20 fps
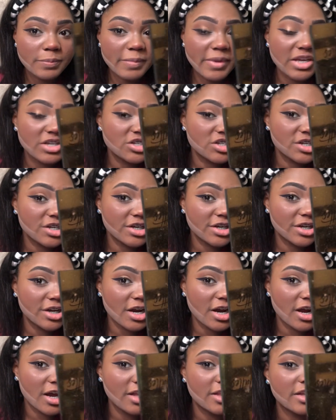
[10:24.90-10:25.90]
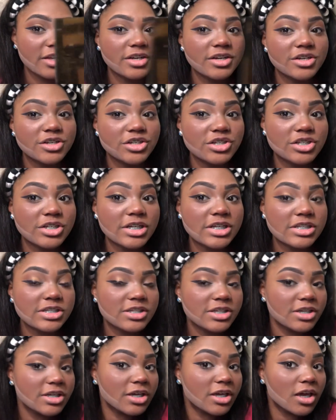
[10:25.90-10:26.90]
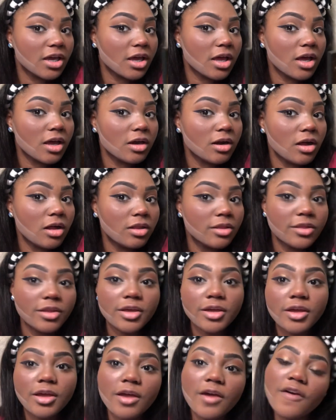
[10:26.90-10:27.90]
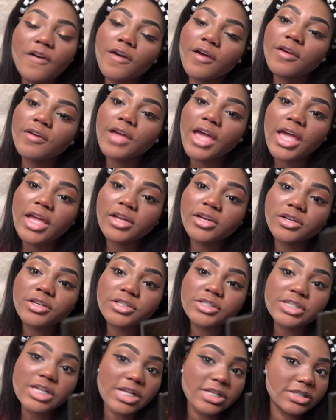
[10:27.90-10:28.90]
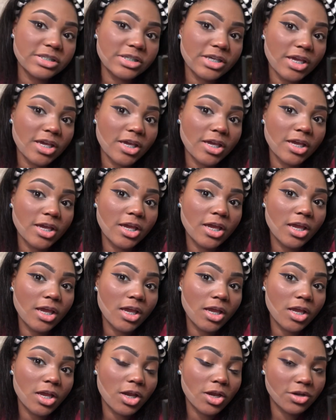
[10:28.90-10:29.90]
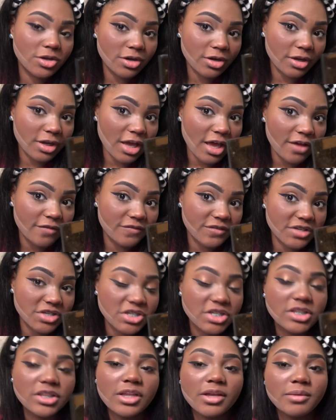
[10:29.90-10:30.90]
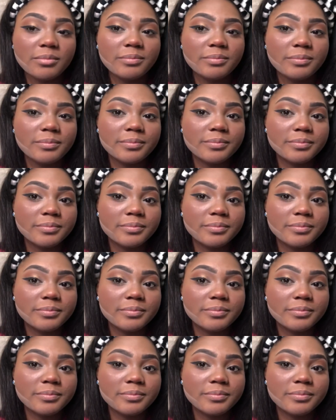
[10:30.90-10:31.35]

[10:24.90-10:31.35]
make sure your eyeliner is straight so you can cut all the haters that say you're catfishing them.